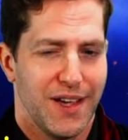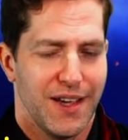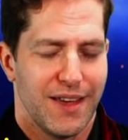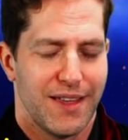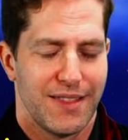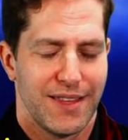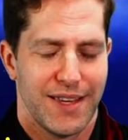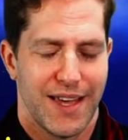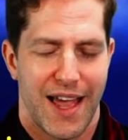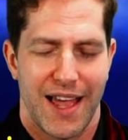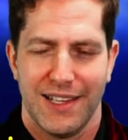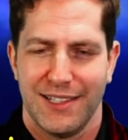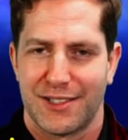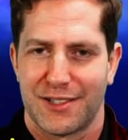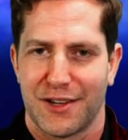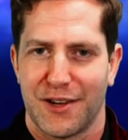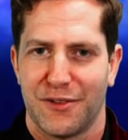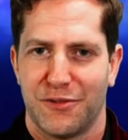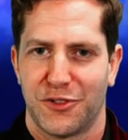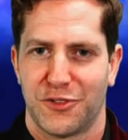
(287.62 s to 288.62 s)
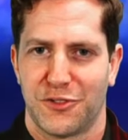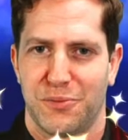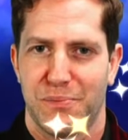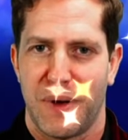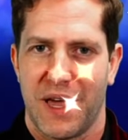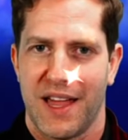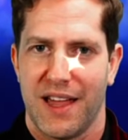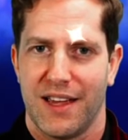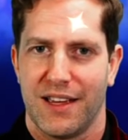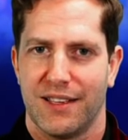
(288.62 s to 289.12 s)
and the Eight of
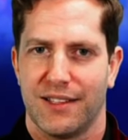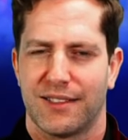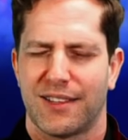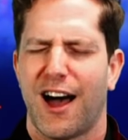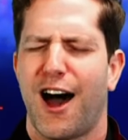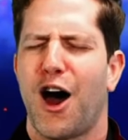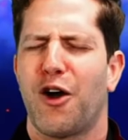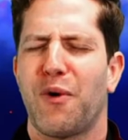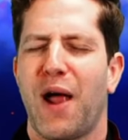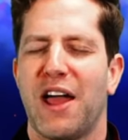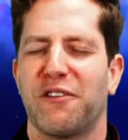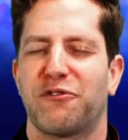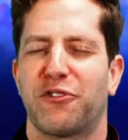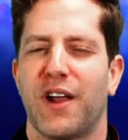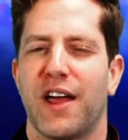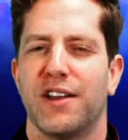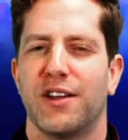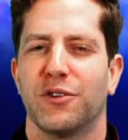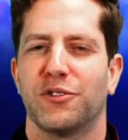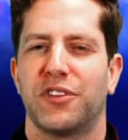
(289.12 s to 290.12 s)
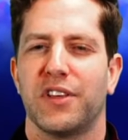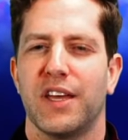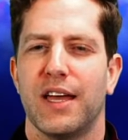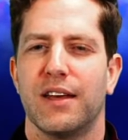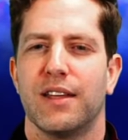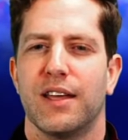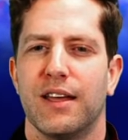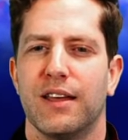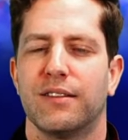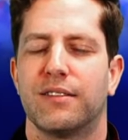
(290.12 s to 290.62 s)
Spades. All right, friendos, it
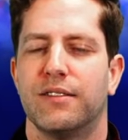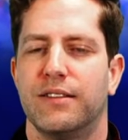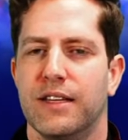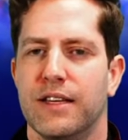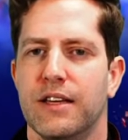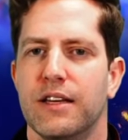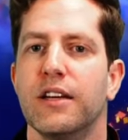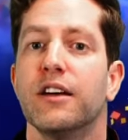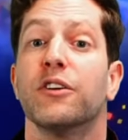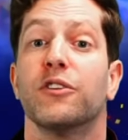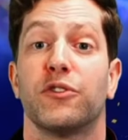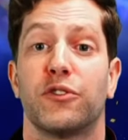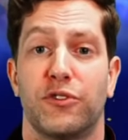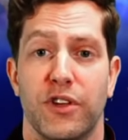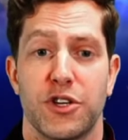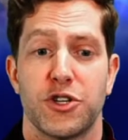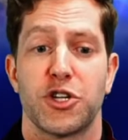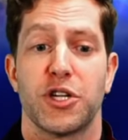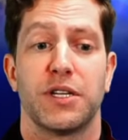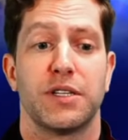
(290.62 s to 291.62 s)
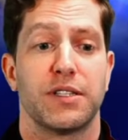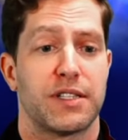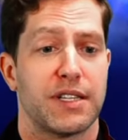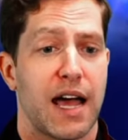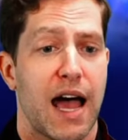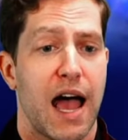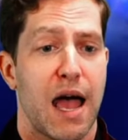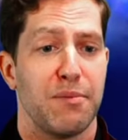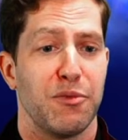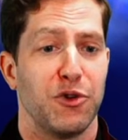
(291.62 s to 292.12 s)
is decision
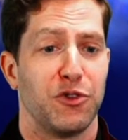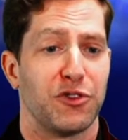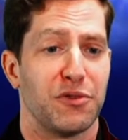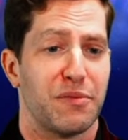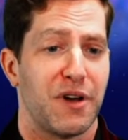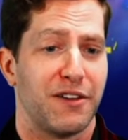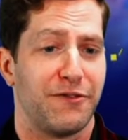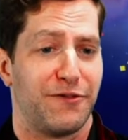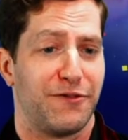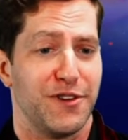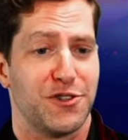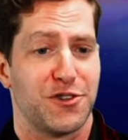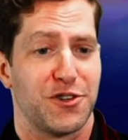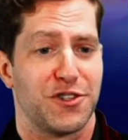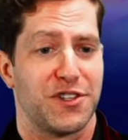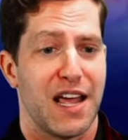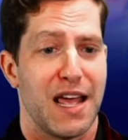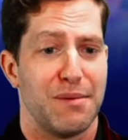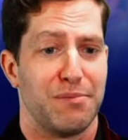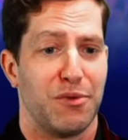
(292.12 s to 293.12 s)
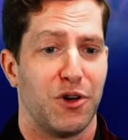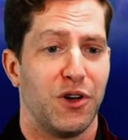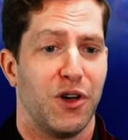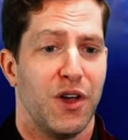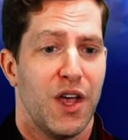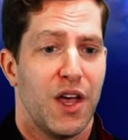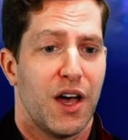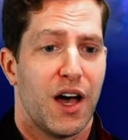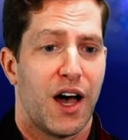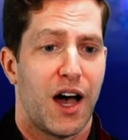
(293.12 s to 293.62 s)
time. Who's at my featured table?
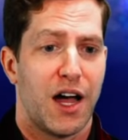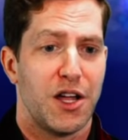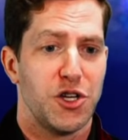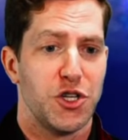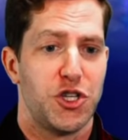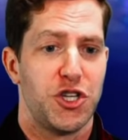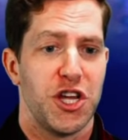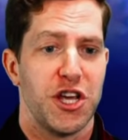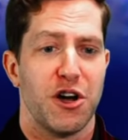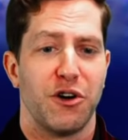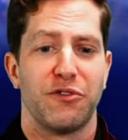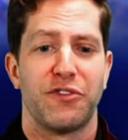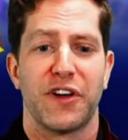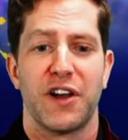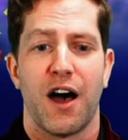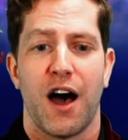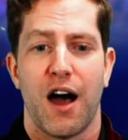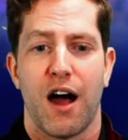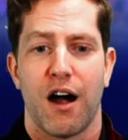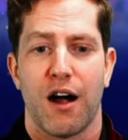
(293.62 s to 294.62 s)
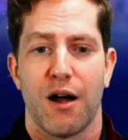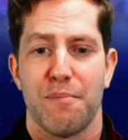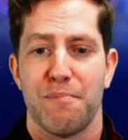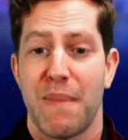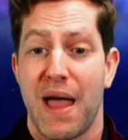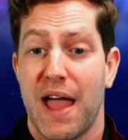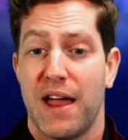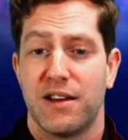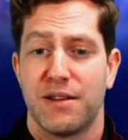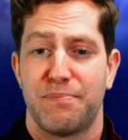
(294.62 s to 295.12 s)
Uh, Gio Vanar,
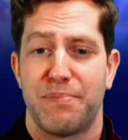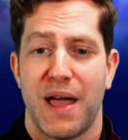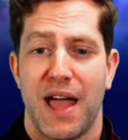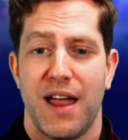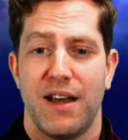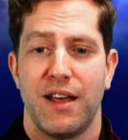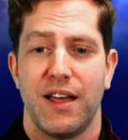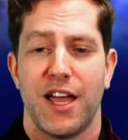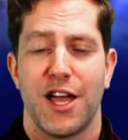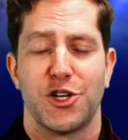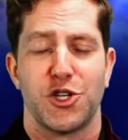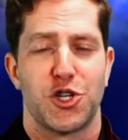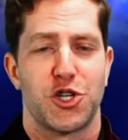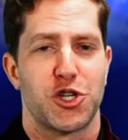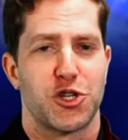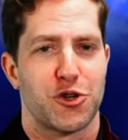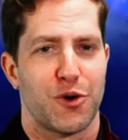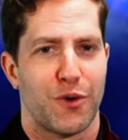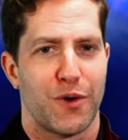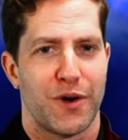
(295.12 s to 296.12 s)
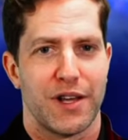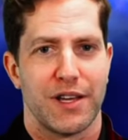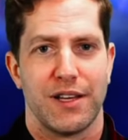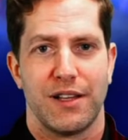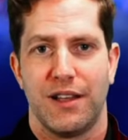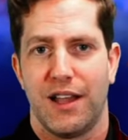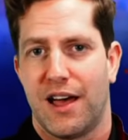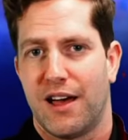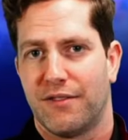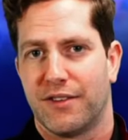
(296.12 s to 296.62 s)
Amanda Panda, and
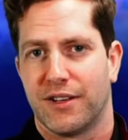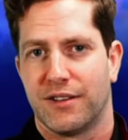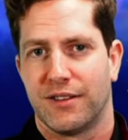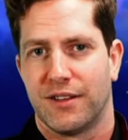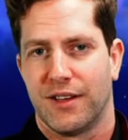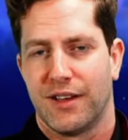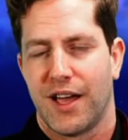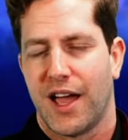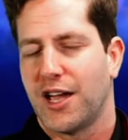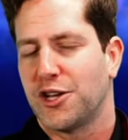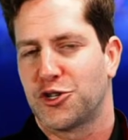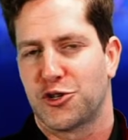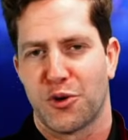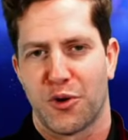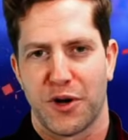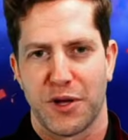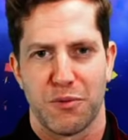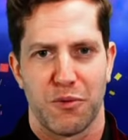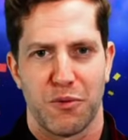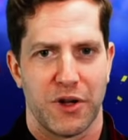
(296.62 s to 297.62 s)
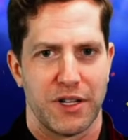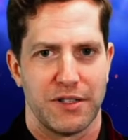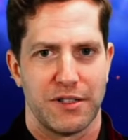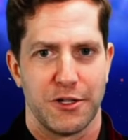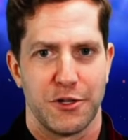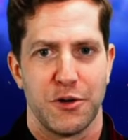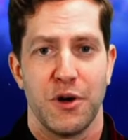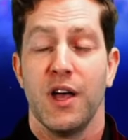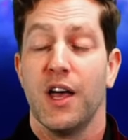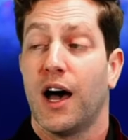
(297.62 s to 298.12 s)
Shorty11. Hey, Shorty, what it
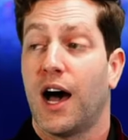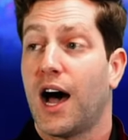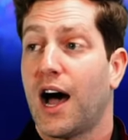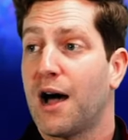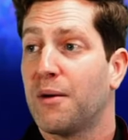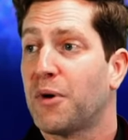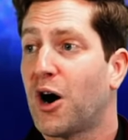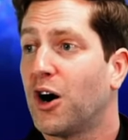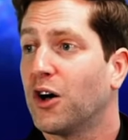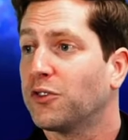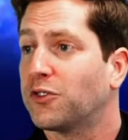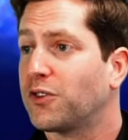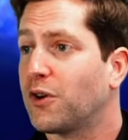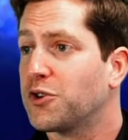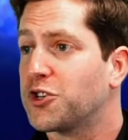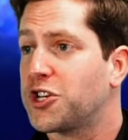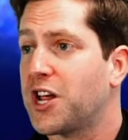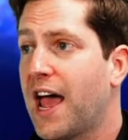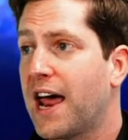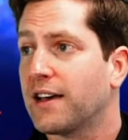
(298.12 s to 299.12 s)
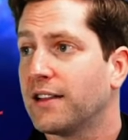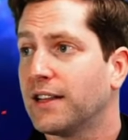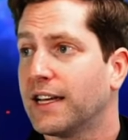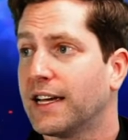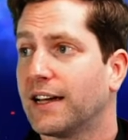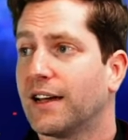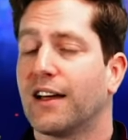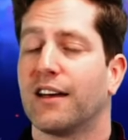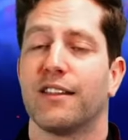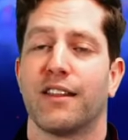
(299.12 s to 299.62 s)
do? Uh, I'm also
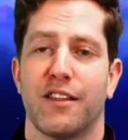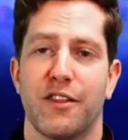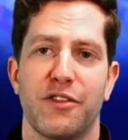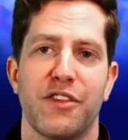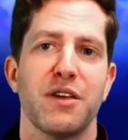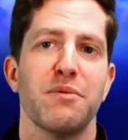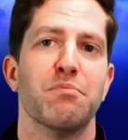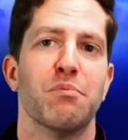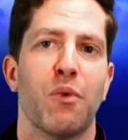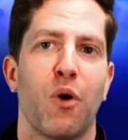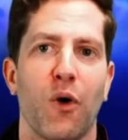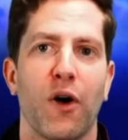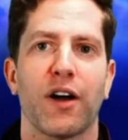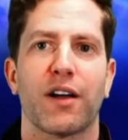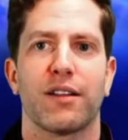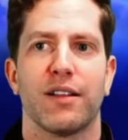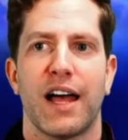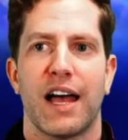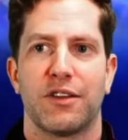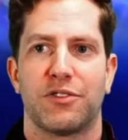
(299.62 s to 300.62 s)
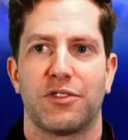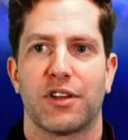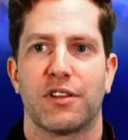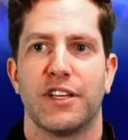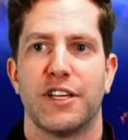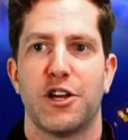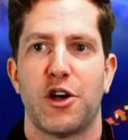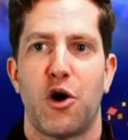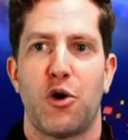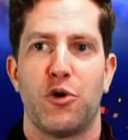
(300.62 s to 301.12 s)
channeling the more
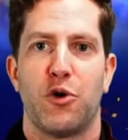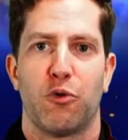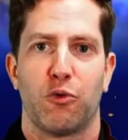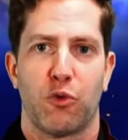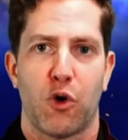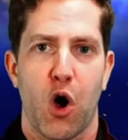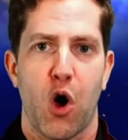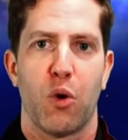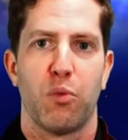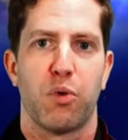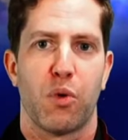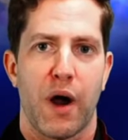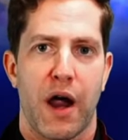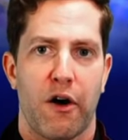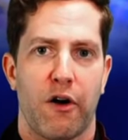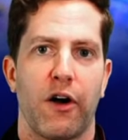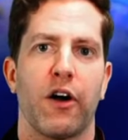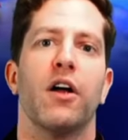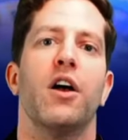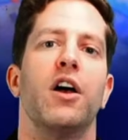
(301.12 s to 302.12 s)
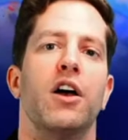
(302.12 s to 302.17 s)
classically known robe wearer,